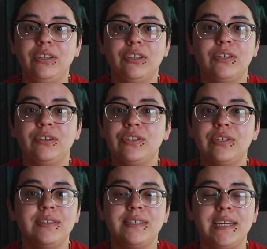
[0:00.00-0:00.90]
you're
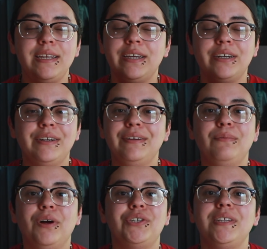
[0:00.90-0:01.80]
just sitting here
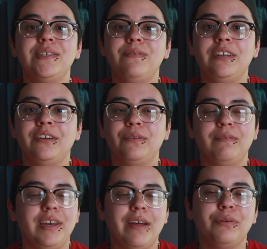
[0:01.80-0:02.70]
watching this video
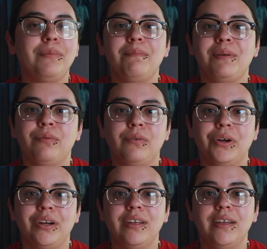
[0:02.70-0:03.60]
and never met me before.